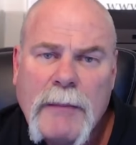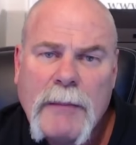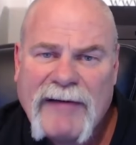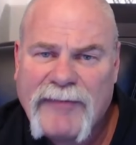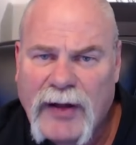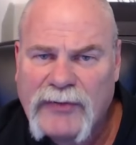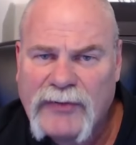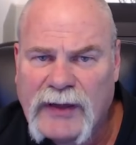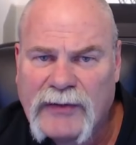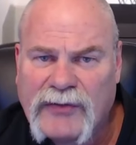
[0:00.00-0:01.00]
My
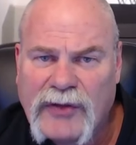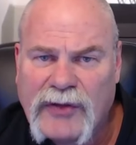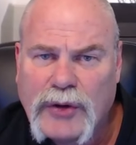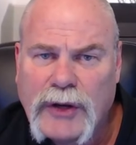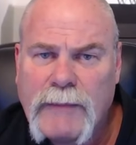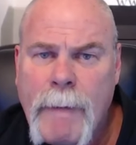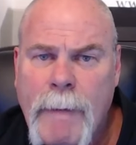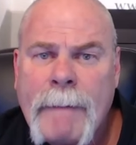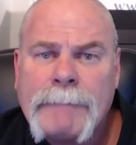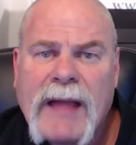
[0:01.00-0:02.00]
faults against the
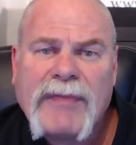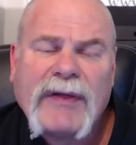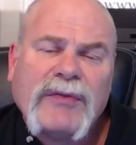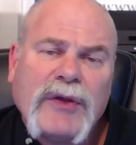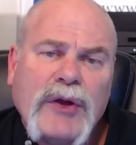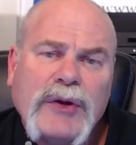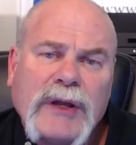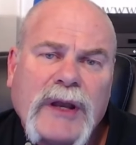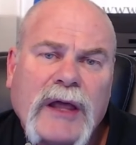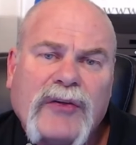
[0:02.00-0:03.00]
union, I think the
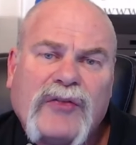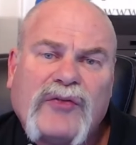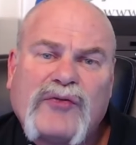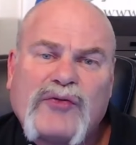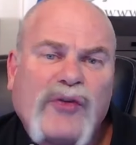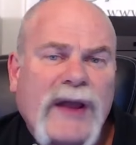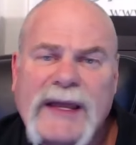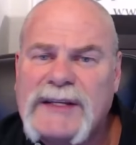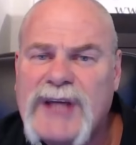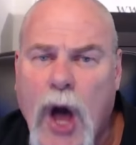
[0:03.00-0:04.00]
union
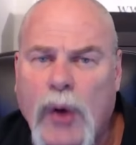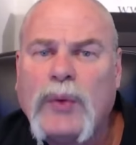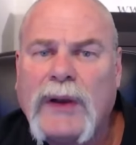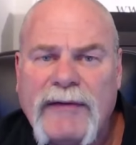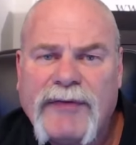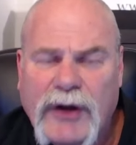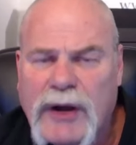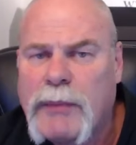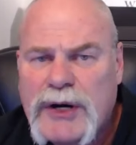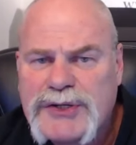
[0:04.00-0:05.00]
trains only for
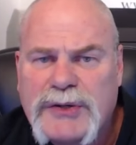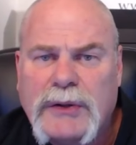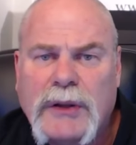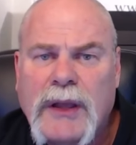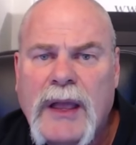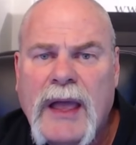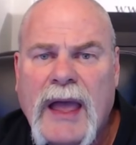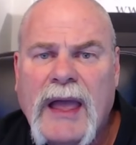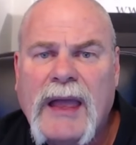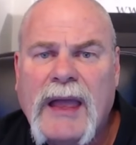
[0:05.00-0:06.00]
commercial,
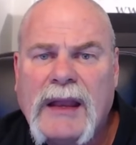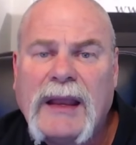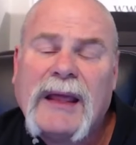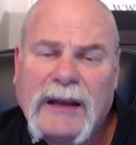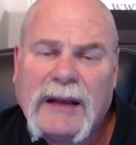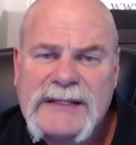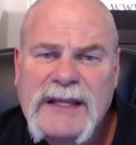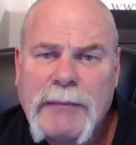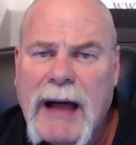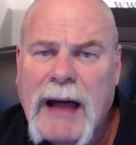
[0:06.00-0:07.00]
and at
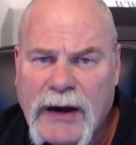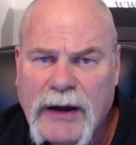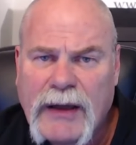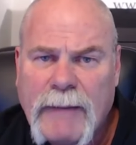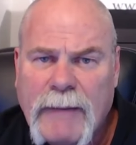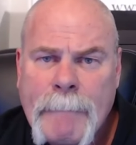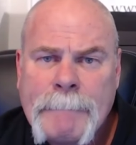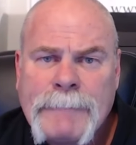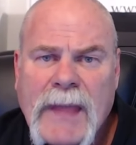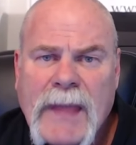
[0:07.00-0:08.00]
least in my area
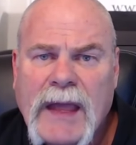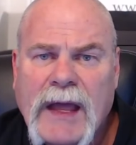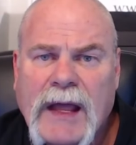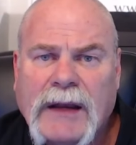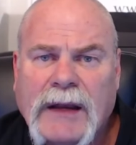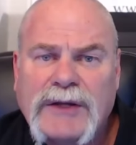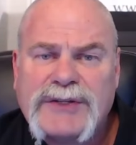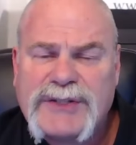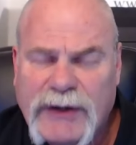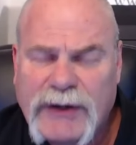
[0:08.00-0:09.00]

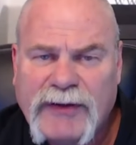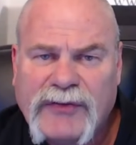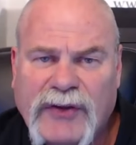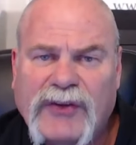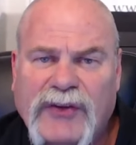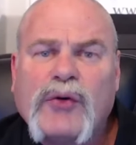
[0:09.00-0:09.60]
and service is